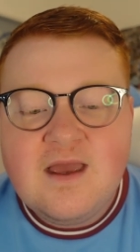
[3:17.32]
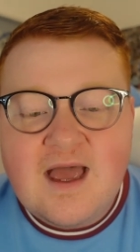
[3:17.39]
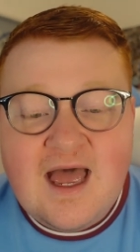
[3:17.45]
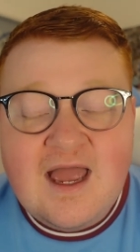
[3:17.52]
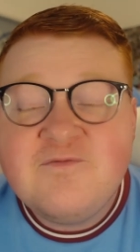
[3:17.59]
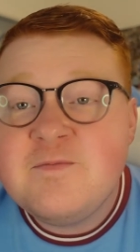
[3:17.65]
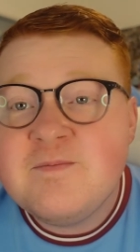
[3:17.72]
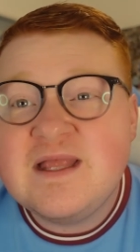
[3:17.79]

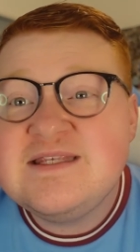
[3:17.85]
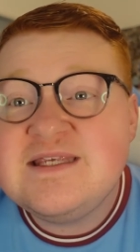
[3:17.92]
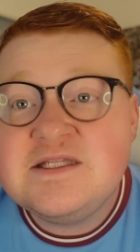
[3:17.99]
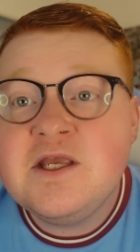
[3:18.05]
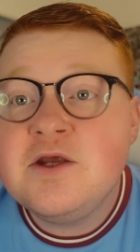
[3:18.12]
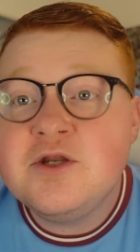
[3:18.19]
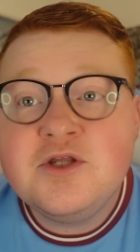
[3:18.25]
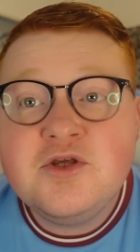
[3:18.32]
I think Man
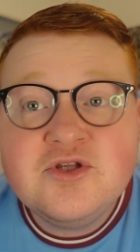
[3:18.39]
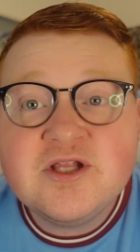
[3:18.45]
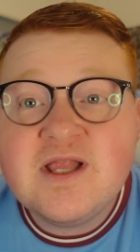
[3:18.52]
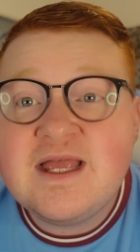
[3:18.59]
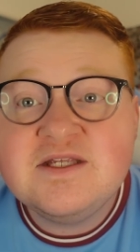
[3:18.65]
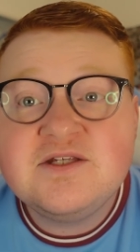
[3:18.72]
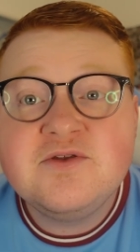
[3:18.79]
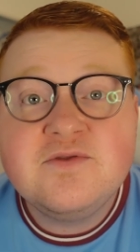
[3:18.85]
City are going to
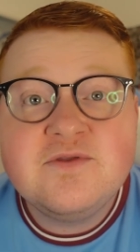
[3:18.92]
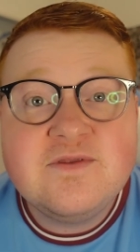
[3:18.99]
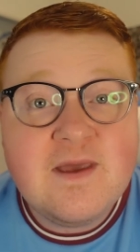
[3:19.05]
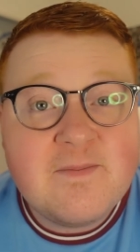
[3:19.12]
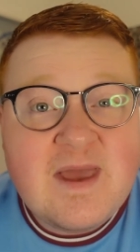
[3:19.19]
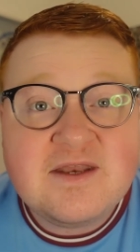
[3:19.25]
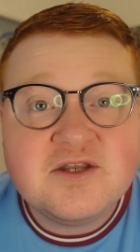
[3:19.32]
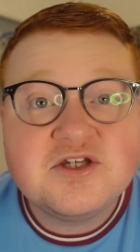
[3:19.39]
utilise
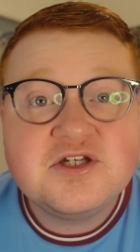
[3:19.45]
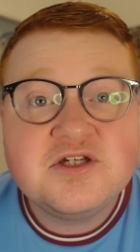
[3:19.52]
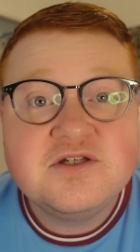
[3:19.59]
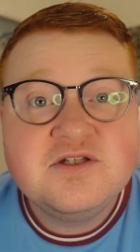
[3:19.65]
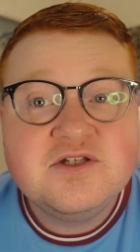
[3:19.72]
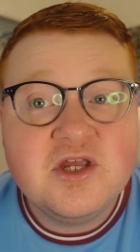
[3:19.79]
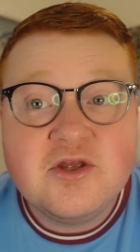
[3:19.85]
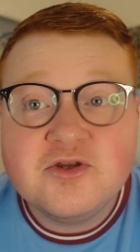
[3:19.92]
their bench
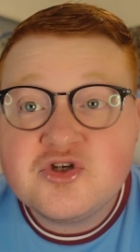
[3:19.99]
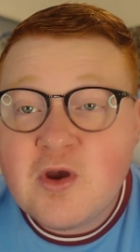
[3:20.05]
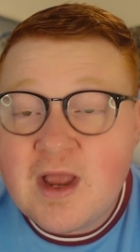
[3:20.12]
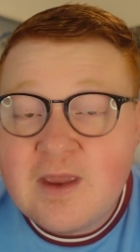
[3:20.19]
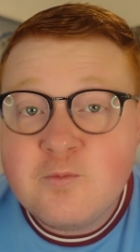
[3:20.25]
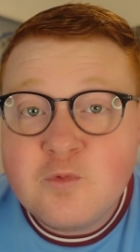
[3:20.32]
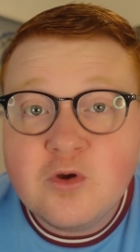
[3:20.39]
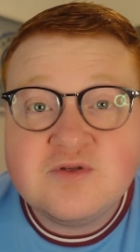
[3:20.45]
to try
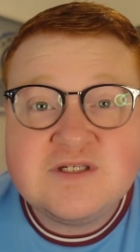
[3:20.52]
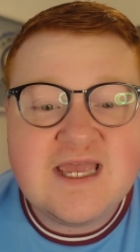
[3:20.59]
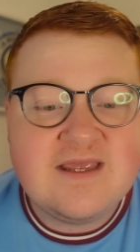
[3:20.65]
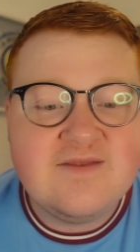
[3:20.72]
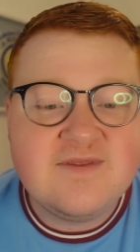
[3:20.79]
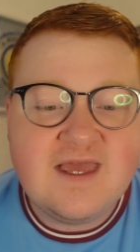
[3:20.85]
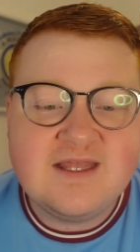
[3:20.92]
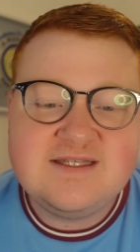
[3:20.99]
and
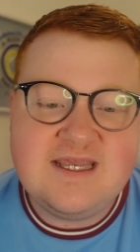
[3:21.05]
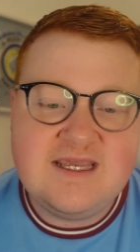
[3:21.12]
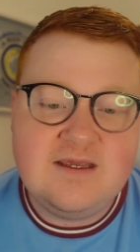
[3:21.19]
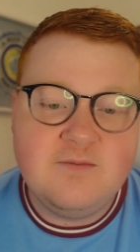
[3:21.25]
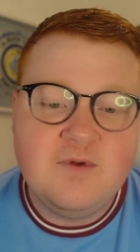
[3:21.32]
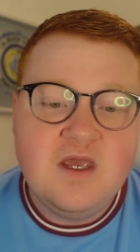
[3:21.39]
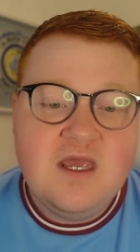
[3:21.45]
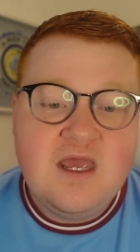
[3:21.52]
rotate their
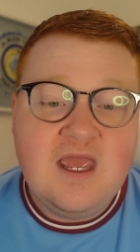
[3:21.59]
team.